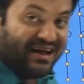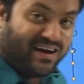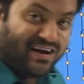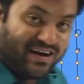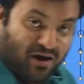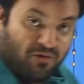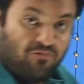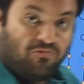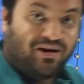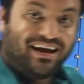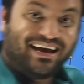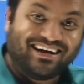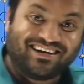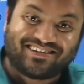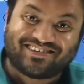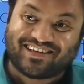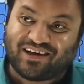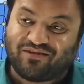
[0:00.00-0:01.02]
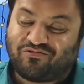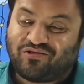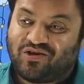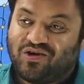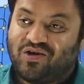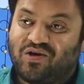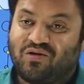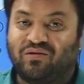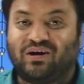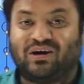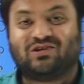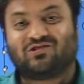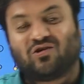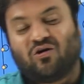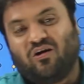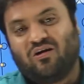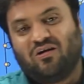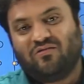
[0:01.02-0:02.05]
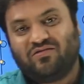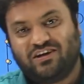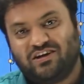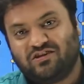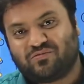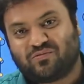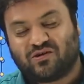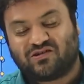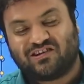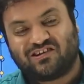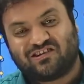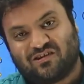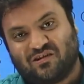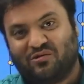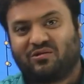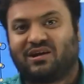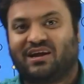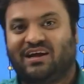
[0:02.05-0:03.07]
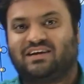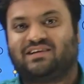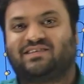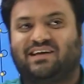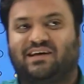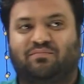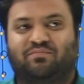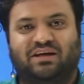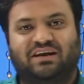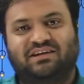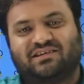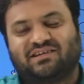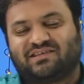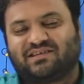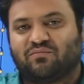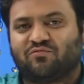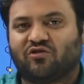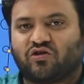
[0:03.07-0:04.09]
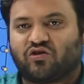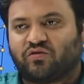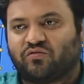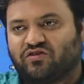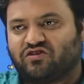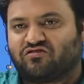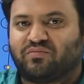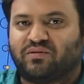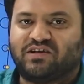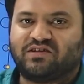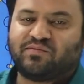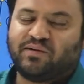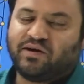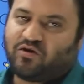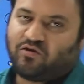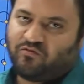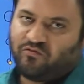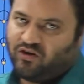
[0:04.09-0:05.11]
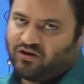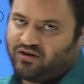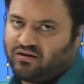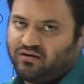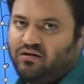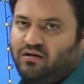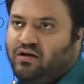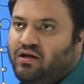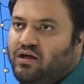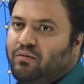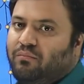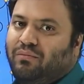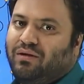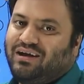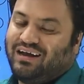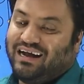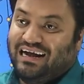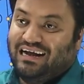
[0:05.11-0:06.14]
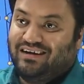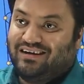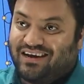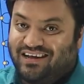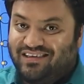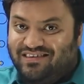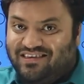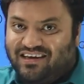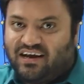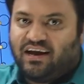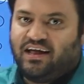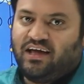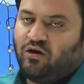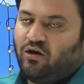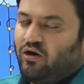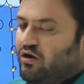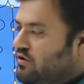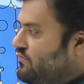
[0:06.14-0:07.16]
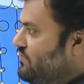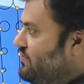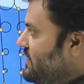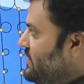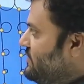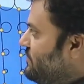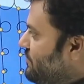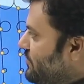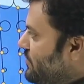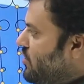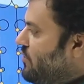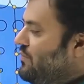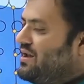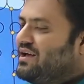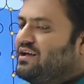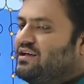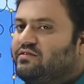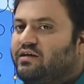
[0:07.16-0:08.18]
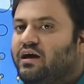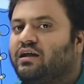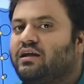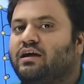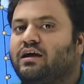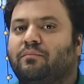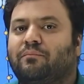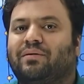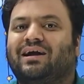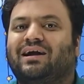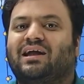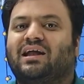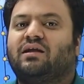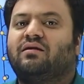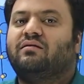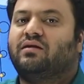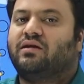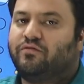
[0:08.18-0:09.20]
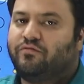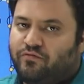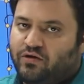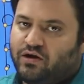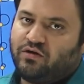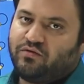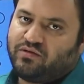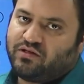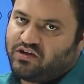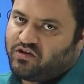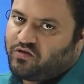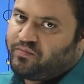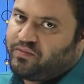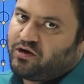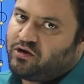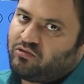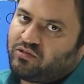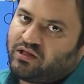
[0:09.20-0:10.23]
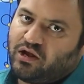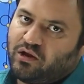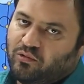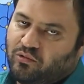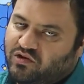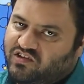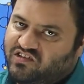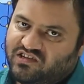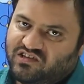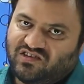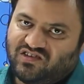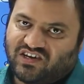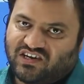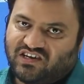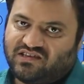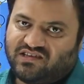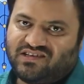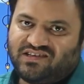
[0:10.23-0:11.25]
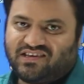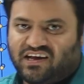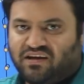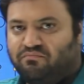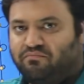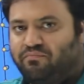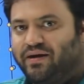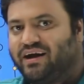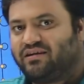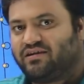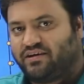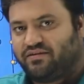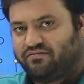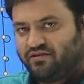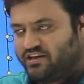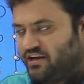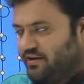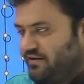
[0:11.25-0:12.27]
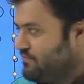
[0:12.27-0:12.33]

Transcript: downwelling itself, because all of these processes look like same. There is some sort of displacement of water, but intrinsically all of these phenomena are comparatively different with respect to their origin, genesis, impact, everything.